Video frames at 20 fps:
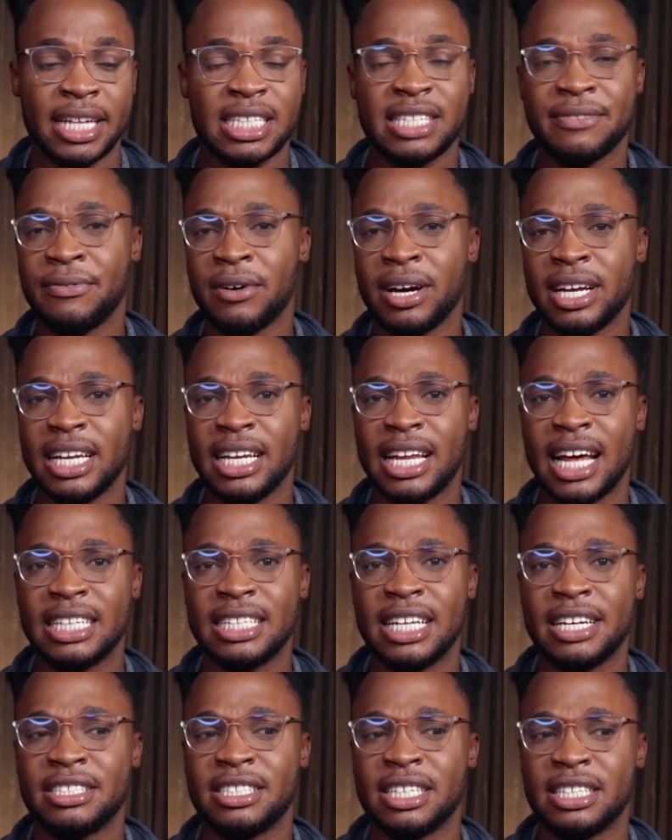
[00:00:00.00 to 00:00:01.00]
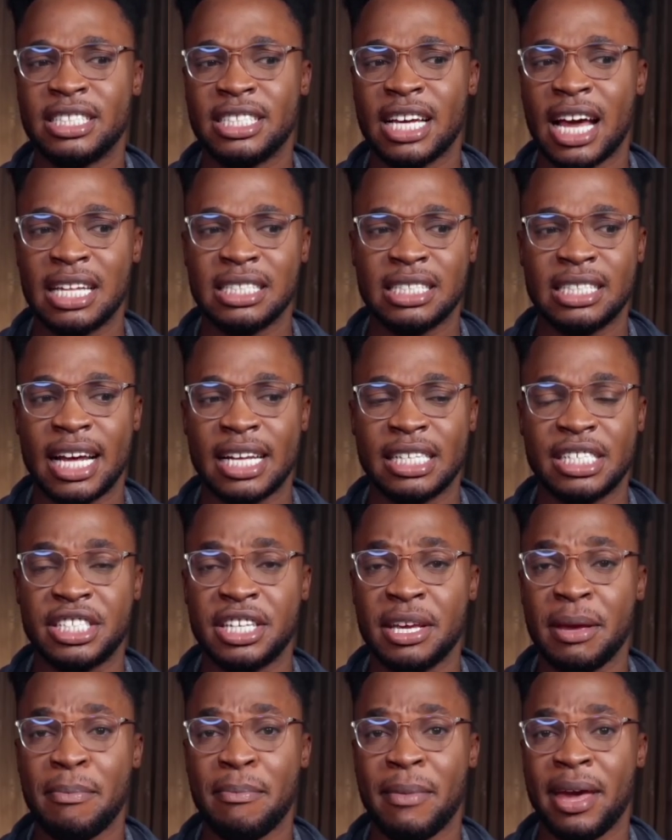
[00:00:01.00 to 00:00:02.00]
It's funny that there's a chance that
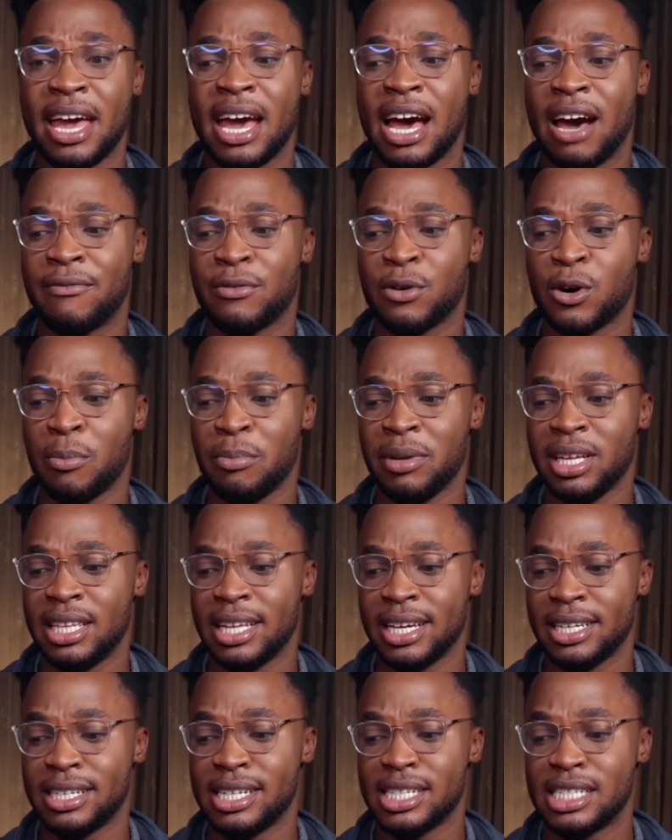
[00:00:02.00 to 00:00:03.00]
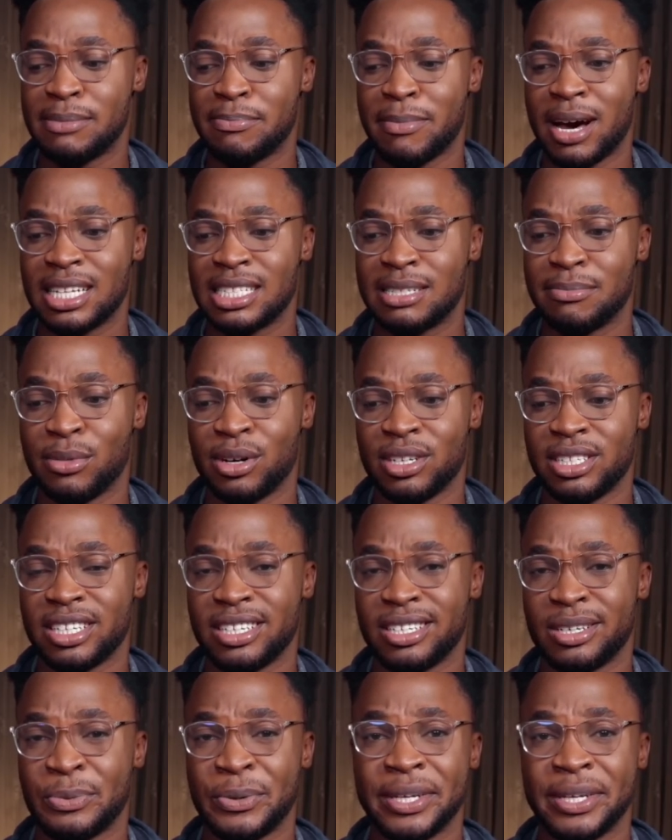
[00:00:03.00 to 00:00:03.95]
she may have committed this mass murder